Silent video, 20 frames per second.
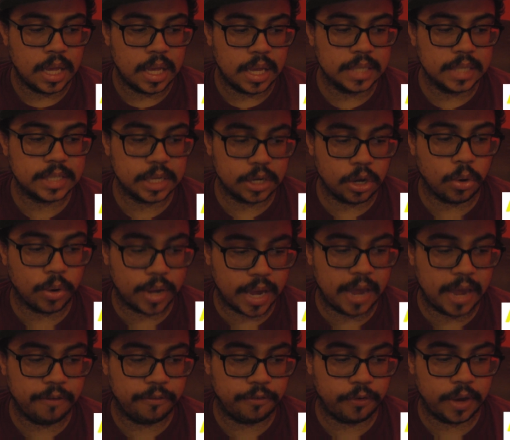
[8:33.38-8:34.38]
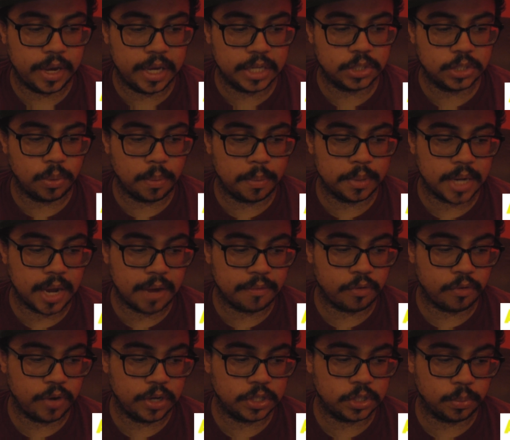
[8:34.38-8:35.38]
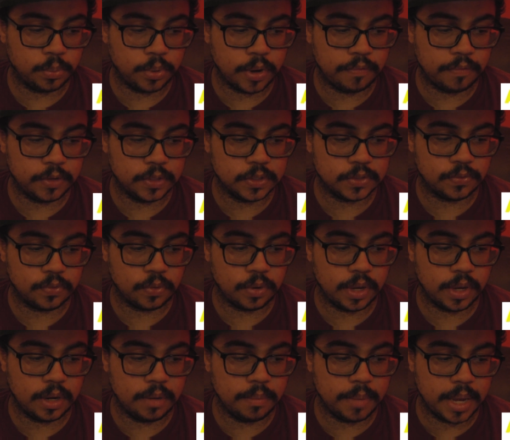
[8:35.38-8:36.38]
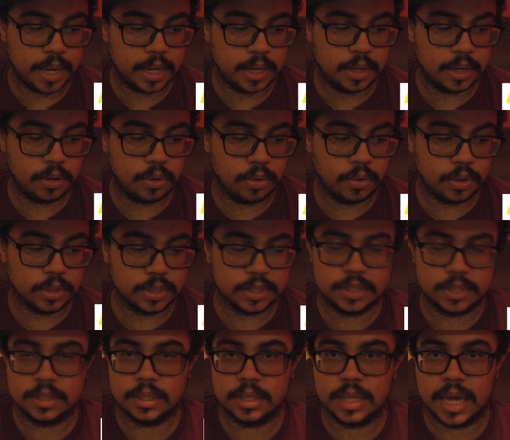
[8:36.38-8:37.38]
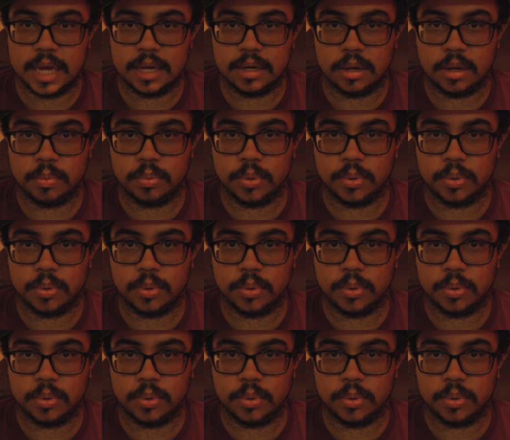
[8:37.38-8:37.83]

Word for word: Is it okay for Asian women to have a racial preference in a man, or is that a